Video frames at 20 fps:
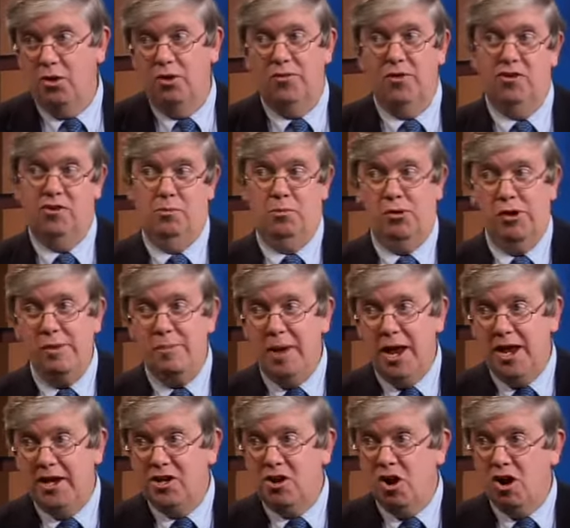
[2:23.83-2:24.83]
If it's a
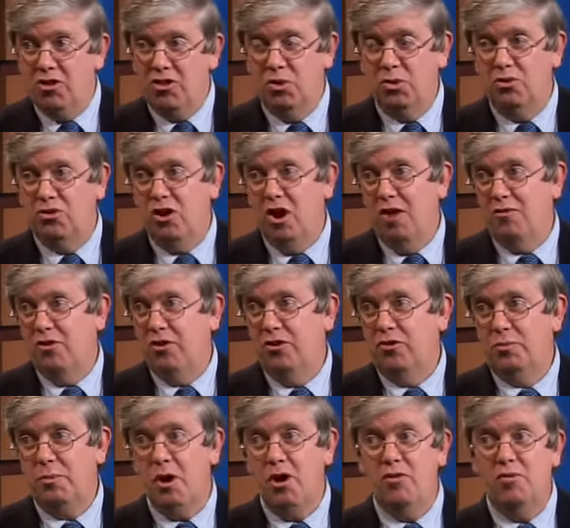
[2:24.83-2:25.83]
prepaid card that was offered as
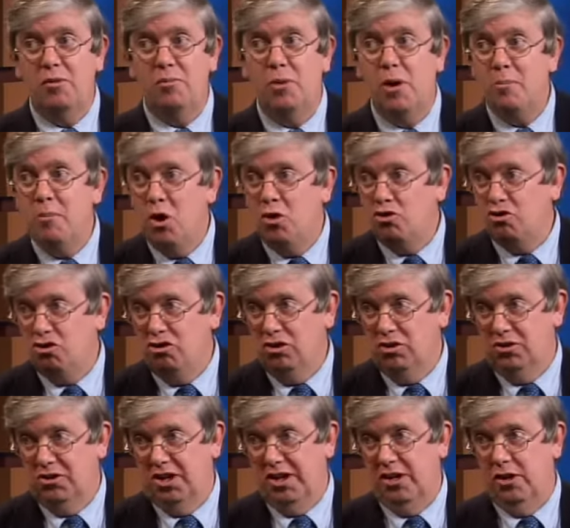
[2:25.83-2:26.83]
part of a promotional
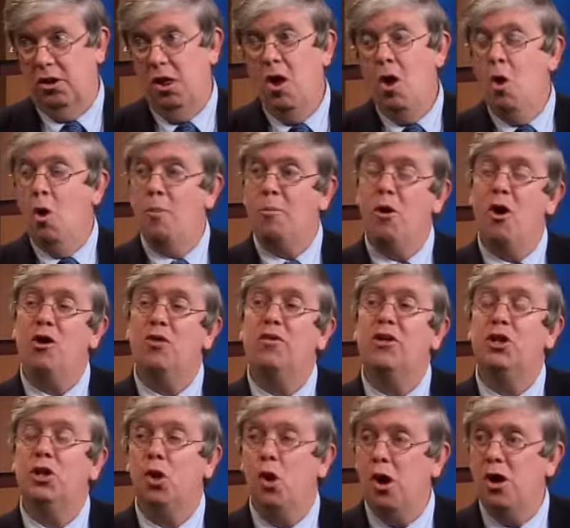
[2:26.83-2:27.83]
deal or part of a
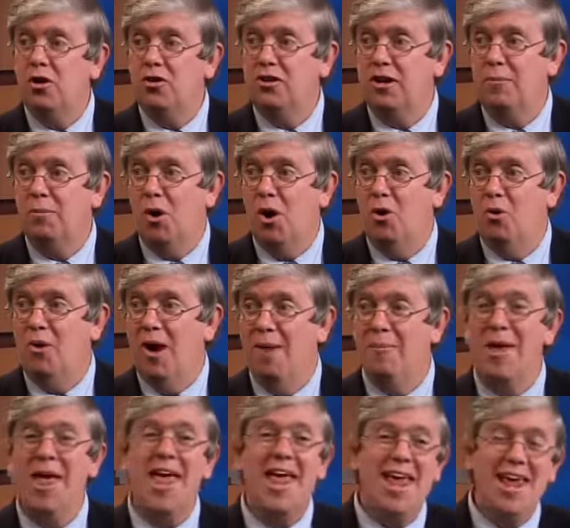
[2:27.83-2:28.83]
loyalty program,
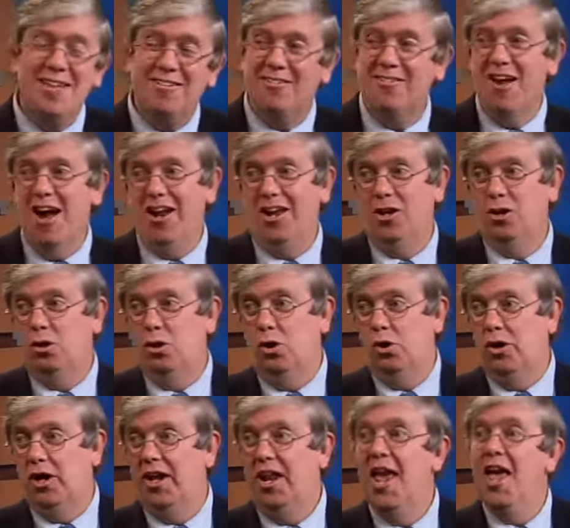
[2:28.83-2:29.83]
it's not
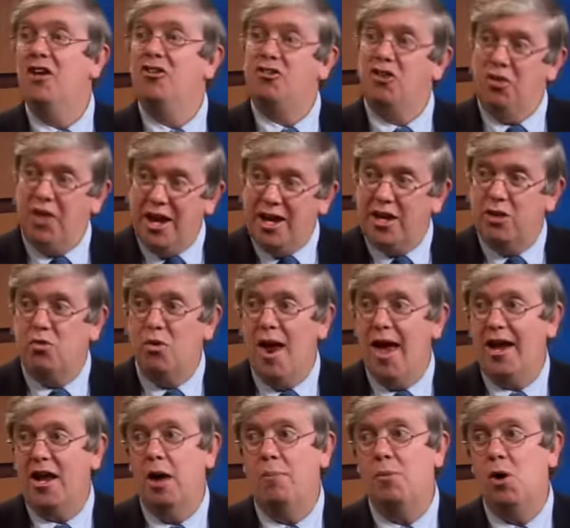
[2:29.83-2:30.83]
included, so they can
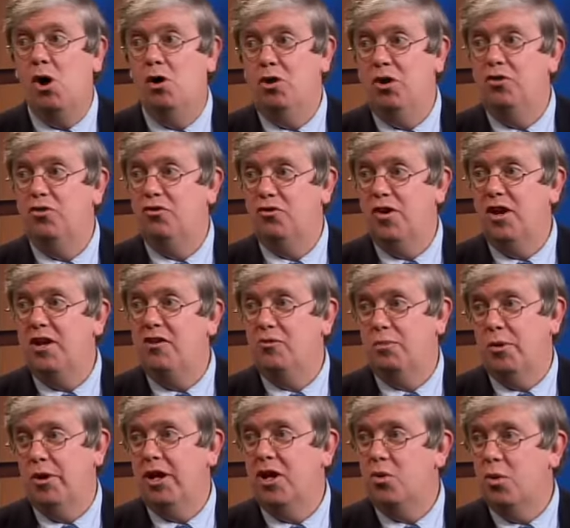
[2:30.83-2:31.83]
rack up all those fees
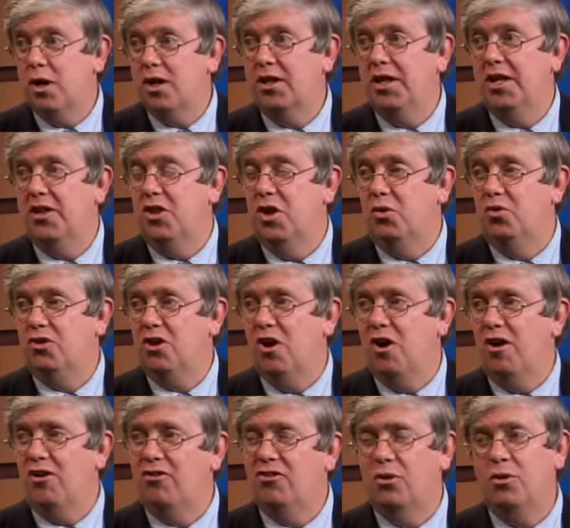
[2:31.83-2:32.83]
pretty quickly in those
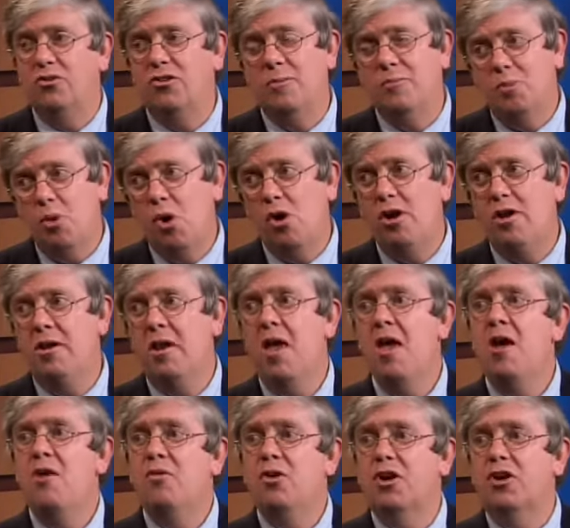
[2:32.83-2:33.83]
cards. So it's important
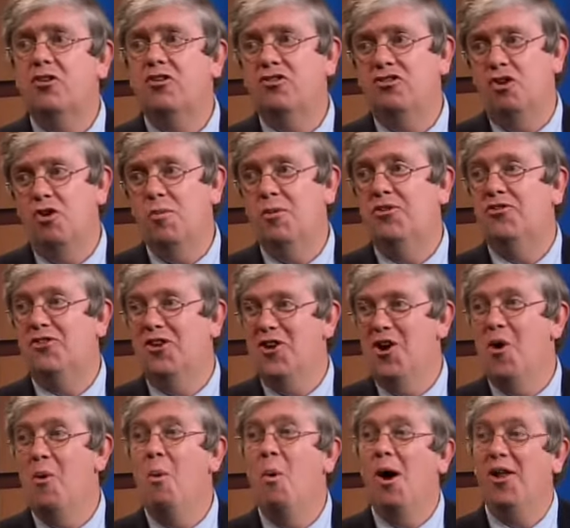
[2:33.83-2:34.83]
for consumers to
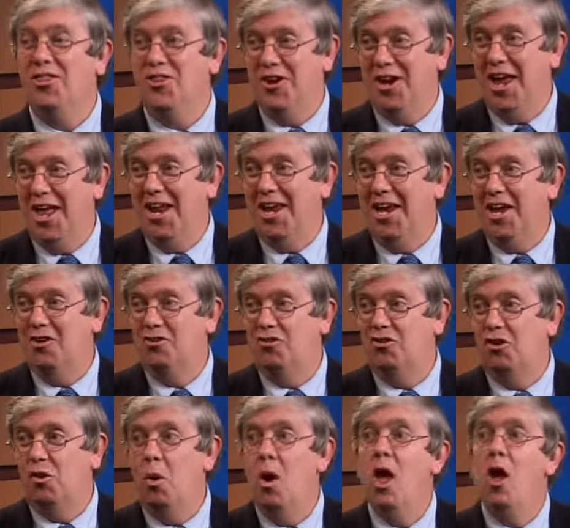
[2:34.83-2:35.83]
know what they're getting
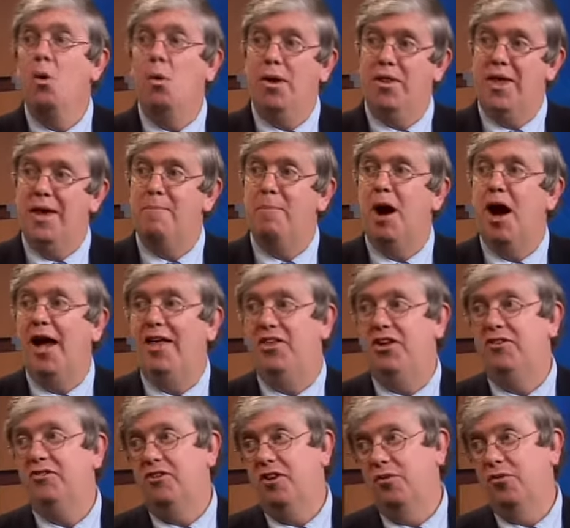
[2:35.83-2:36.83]
into when they buy
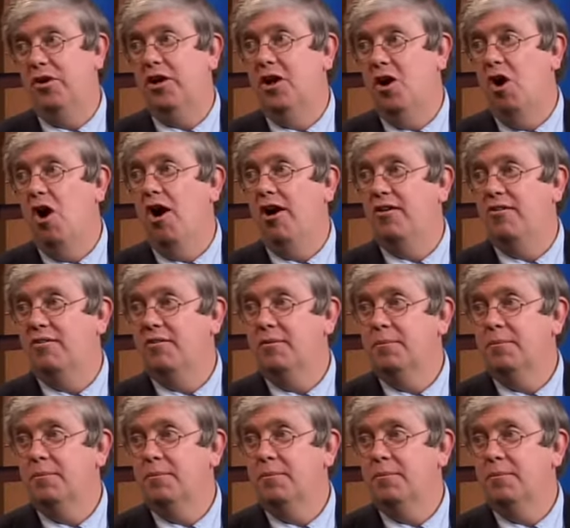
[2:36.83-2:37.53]
these different cards.